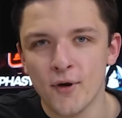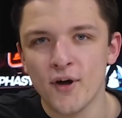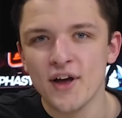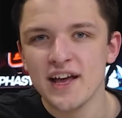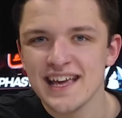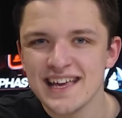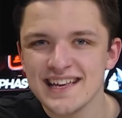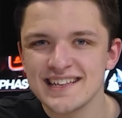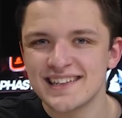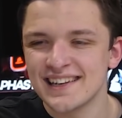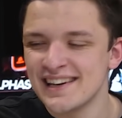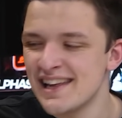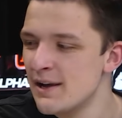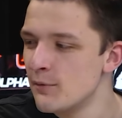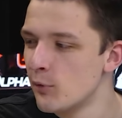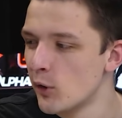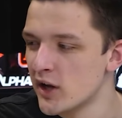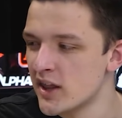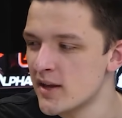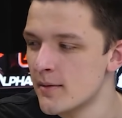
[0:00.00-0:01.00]
but
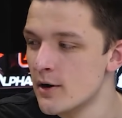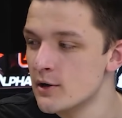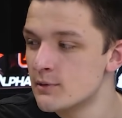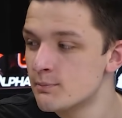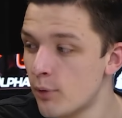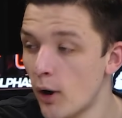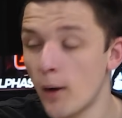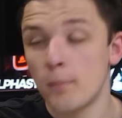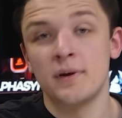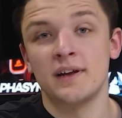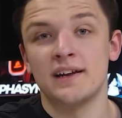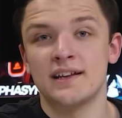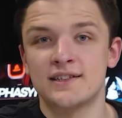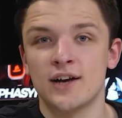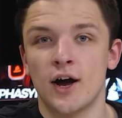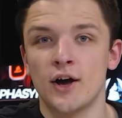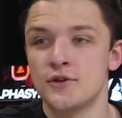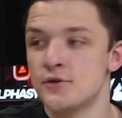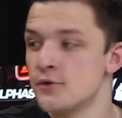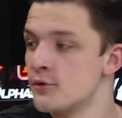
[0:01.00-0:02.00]
easily one of the most popular
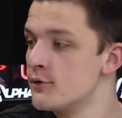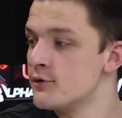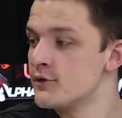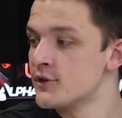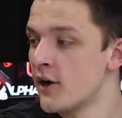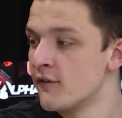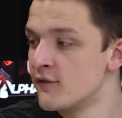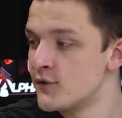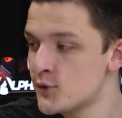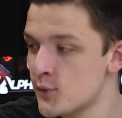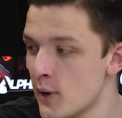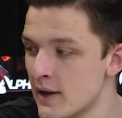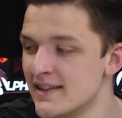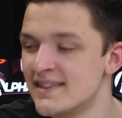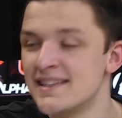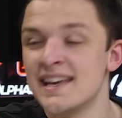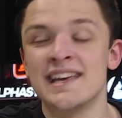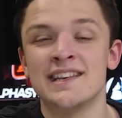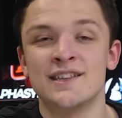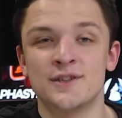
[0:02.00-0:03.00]
titles of
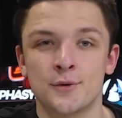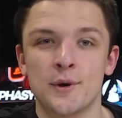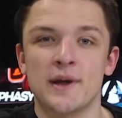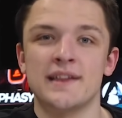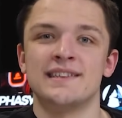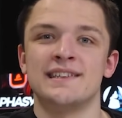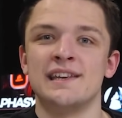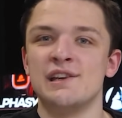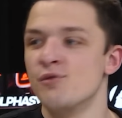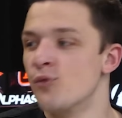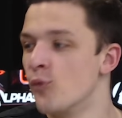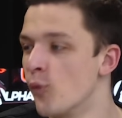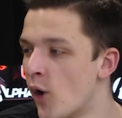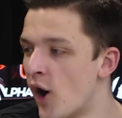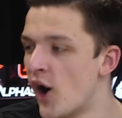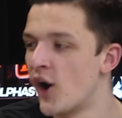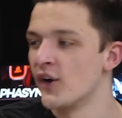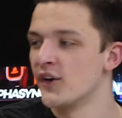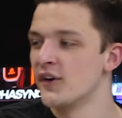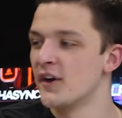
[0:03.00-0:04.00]

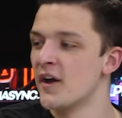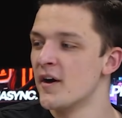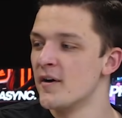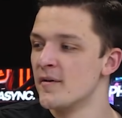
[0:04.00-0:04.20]
2021.